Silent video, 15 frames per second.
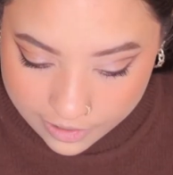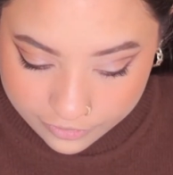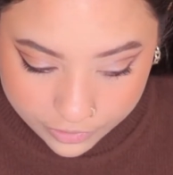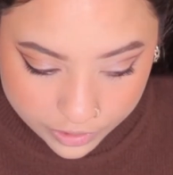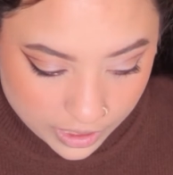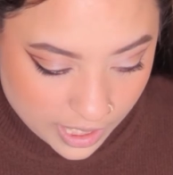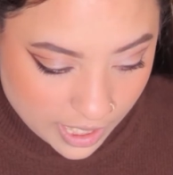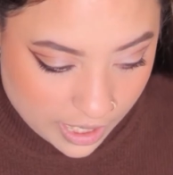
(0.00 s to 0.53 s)
for
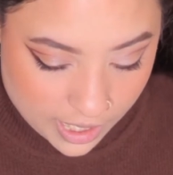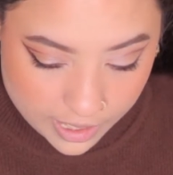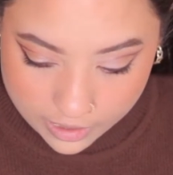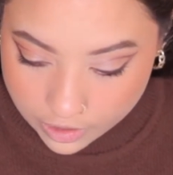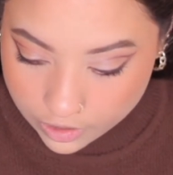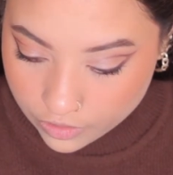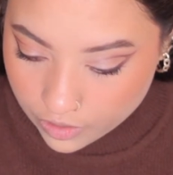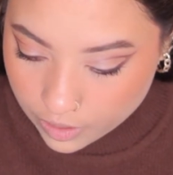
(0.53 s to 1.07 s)
the
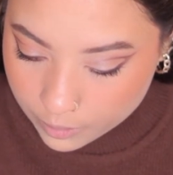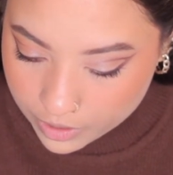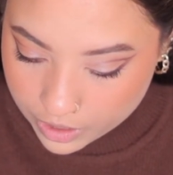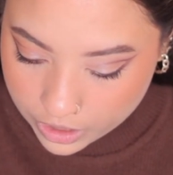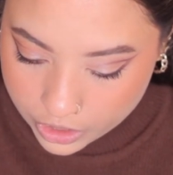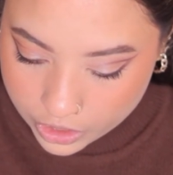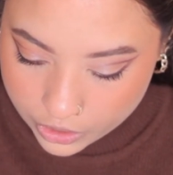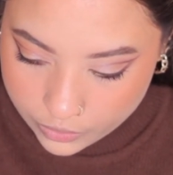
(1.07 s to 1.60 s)
highlighter, I'm
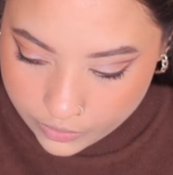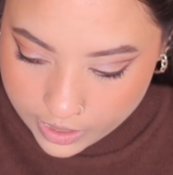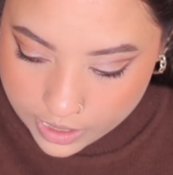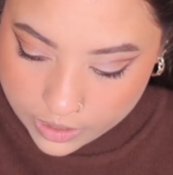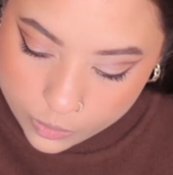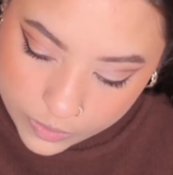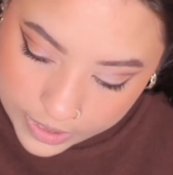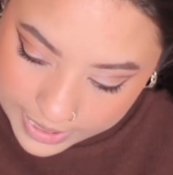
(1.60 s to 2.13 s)
gonna go in with